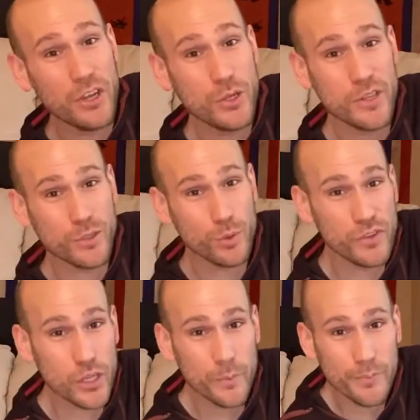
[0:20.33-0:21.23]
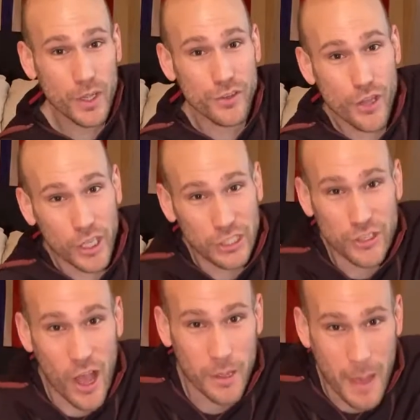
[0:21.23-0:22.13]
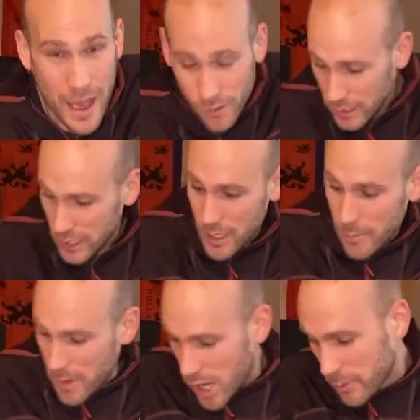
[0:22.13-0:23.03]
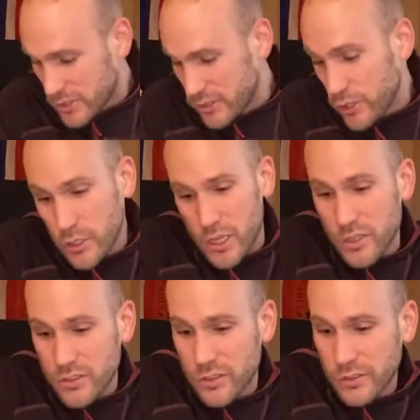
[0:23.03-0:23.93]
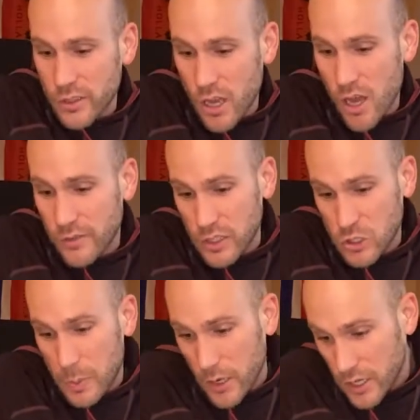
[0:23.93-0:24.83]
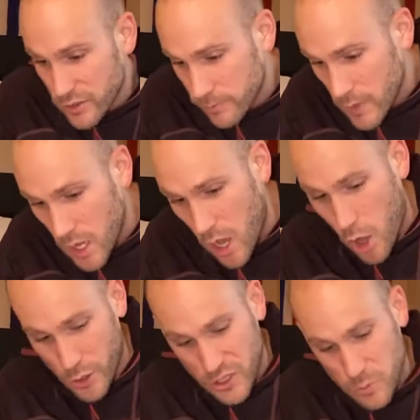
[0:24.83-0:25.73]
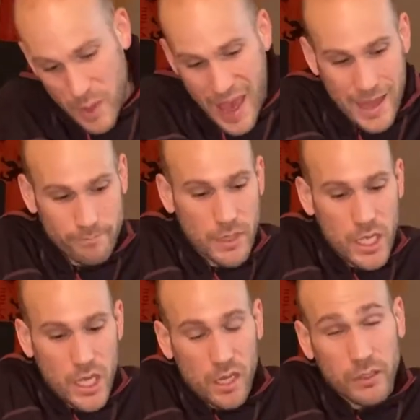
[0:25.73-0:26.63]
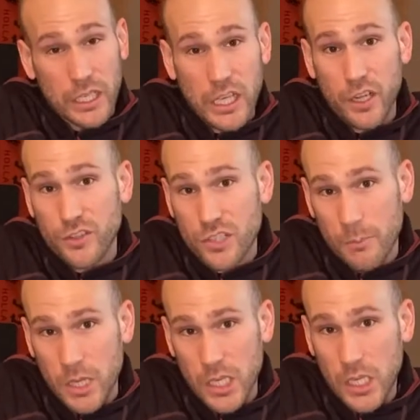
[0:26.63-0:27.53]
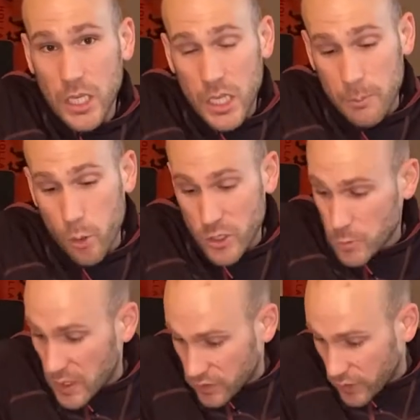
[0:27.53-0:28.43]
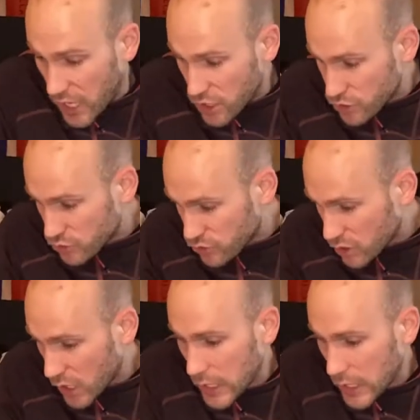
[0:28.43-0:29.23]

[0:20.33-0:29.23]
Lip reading: to do in this review is I'm going to talk about my almost 2 years of experience owning this pad. I'm going to get into some of the important specifications,